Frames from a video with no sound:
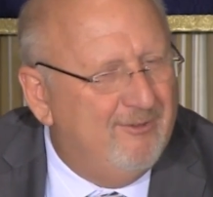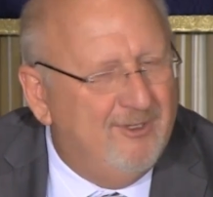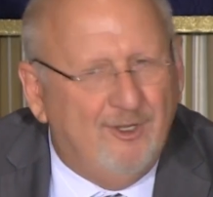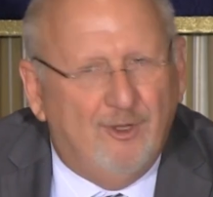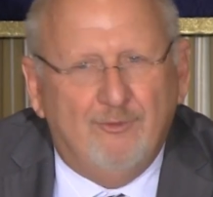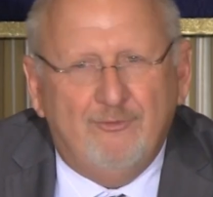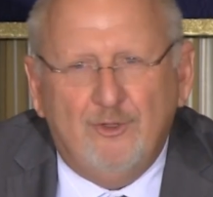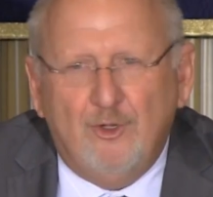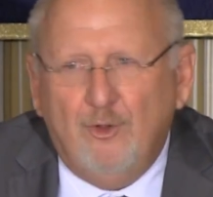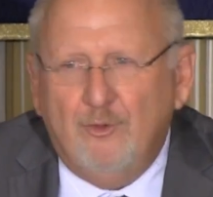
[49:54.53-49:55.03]
you
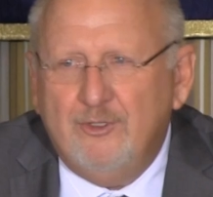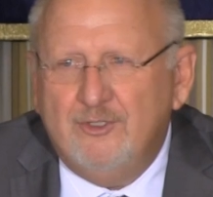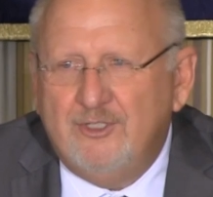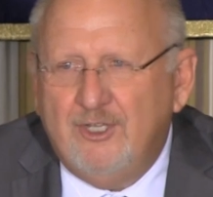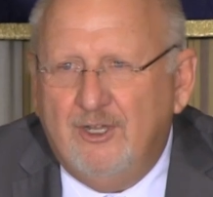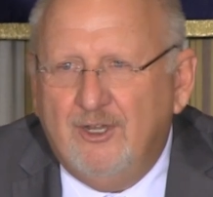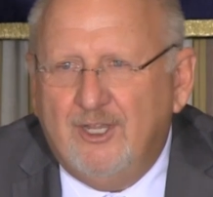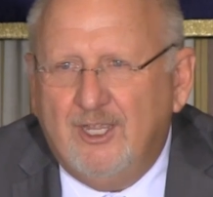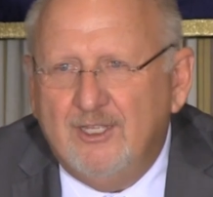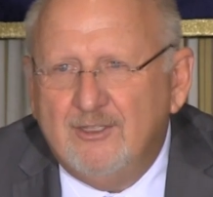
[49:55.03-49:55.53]
know, if you don't
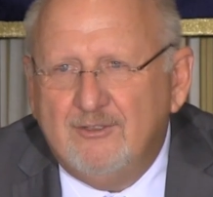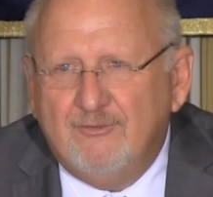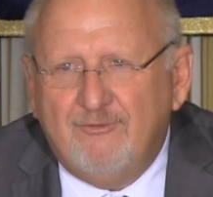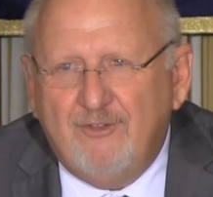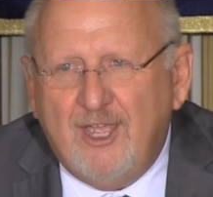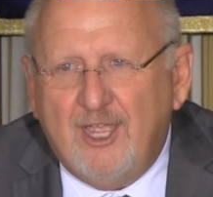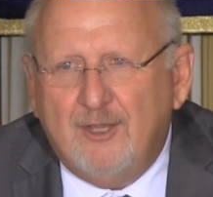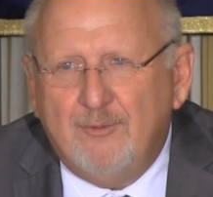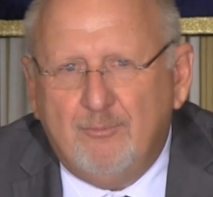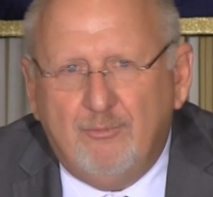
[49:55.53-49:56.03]
interrogate the
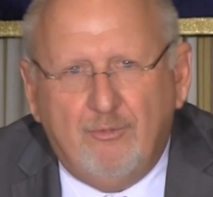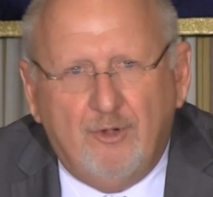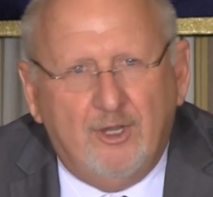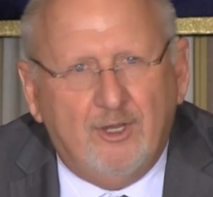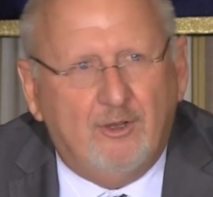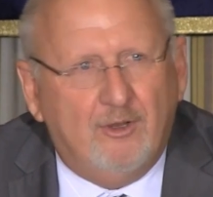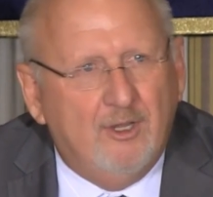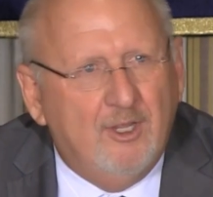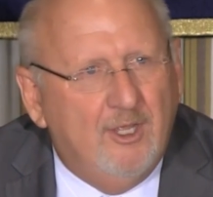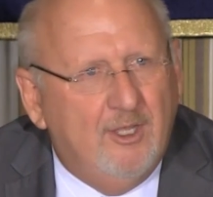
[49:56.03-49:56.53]
fact
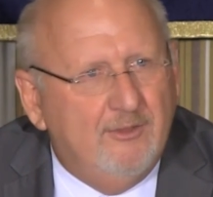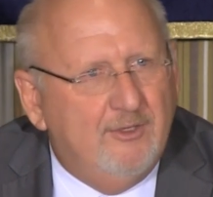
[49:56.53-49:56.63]
bringer,